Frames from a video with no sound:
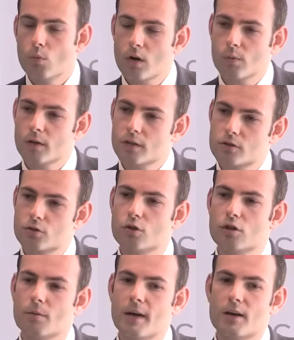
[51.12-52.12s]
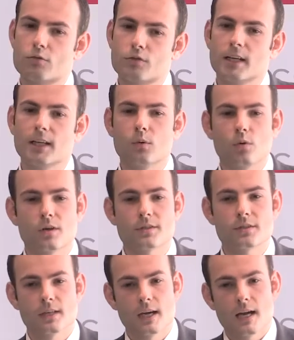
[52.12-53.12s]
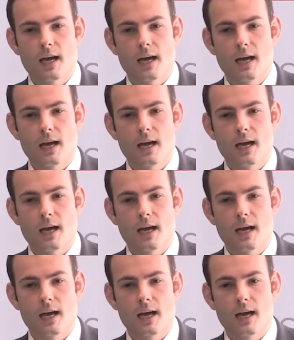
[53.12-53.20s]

What I wanted to talk about really was